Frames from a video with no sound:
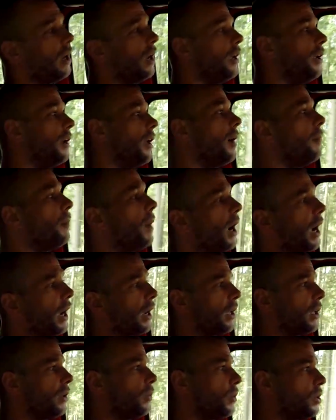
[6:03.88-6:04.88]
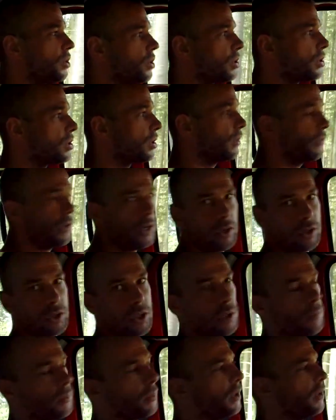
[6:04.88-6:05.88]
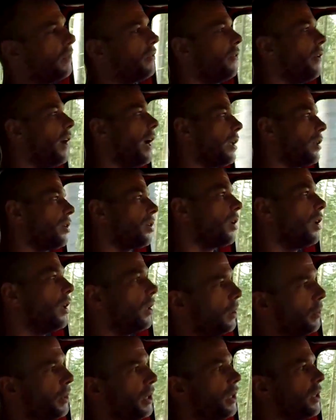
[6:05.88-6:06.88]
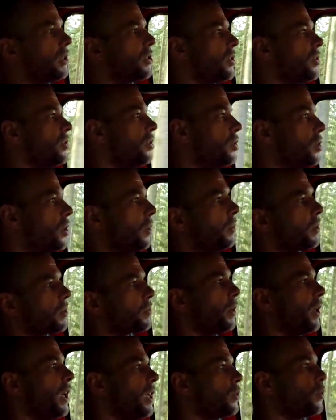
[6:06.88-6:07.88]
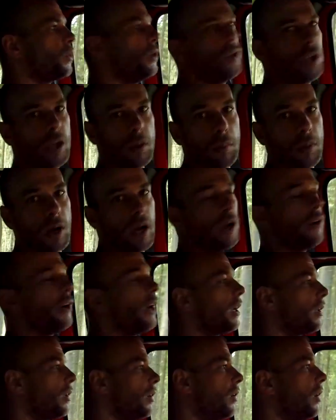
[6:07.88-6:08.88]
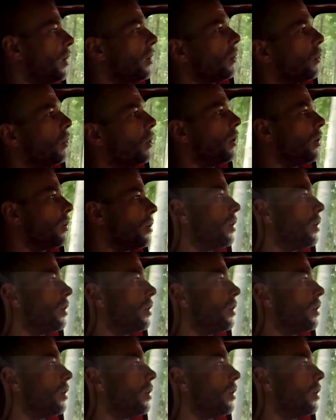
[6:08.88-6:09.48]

in our market, which is very cheap. In fact, the Middle East is the cheapest place where you can buy a Wrangler around the world.